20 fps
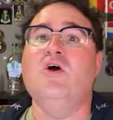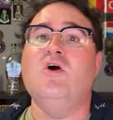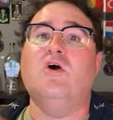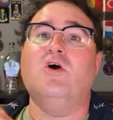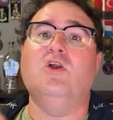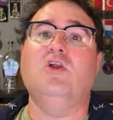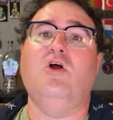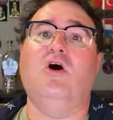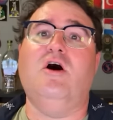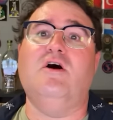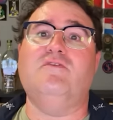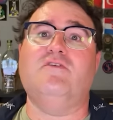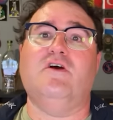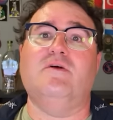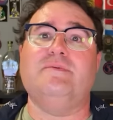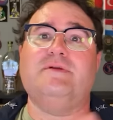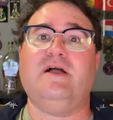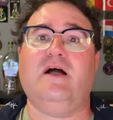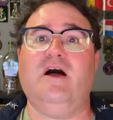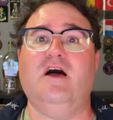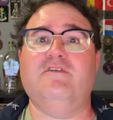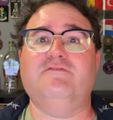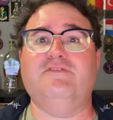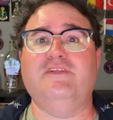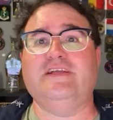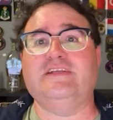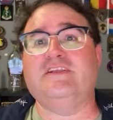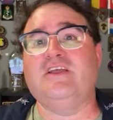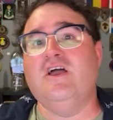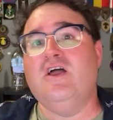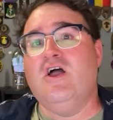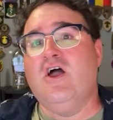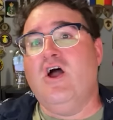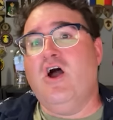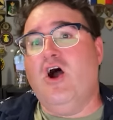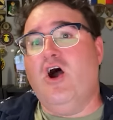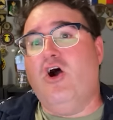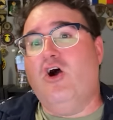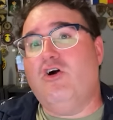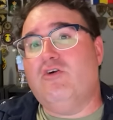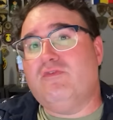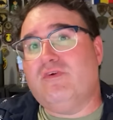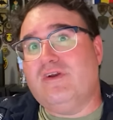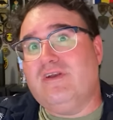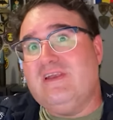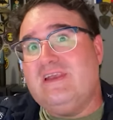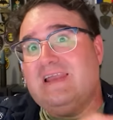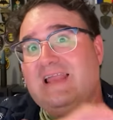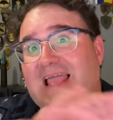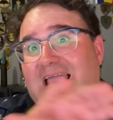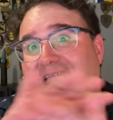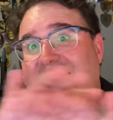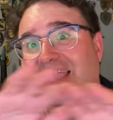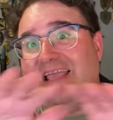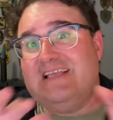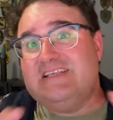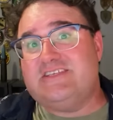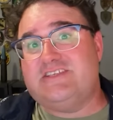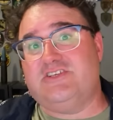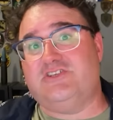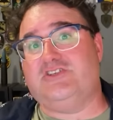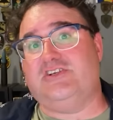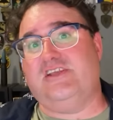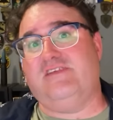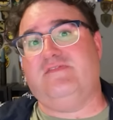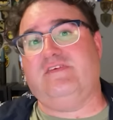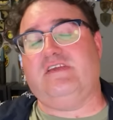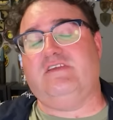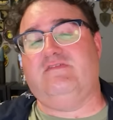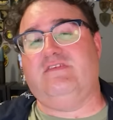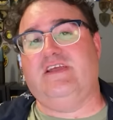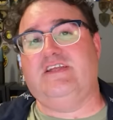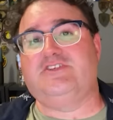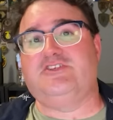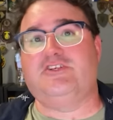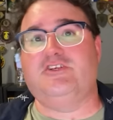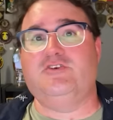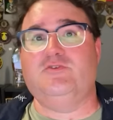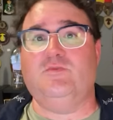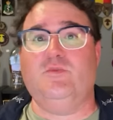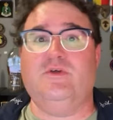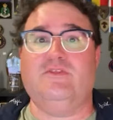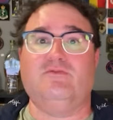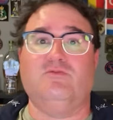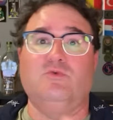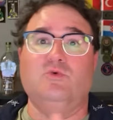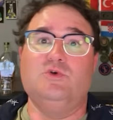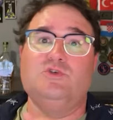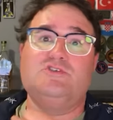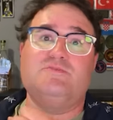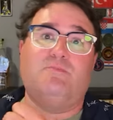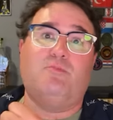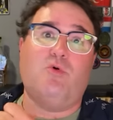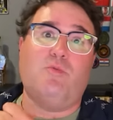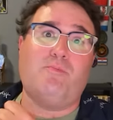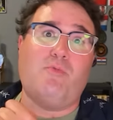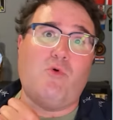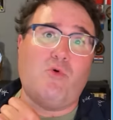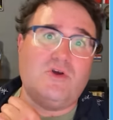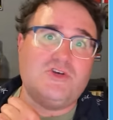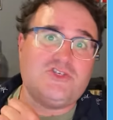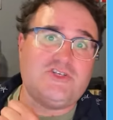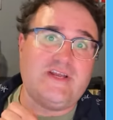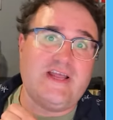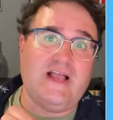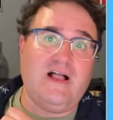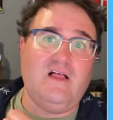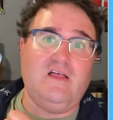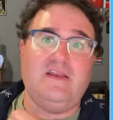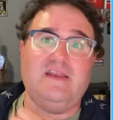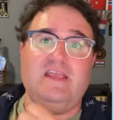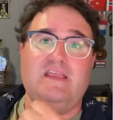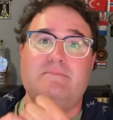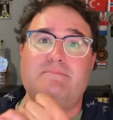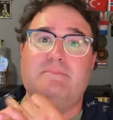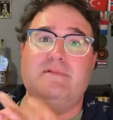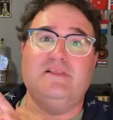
or Law of Armed Conflict, overlays the Geneva Convention with rules of proportionality and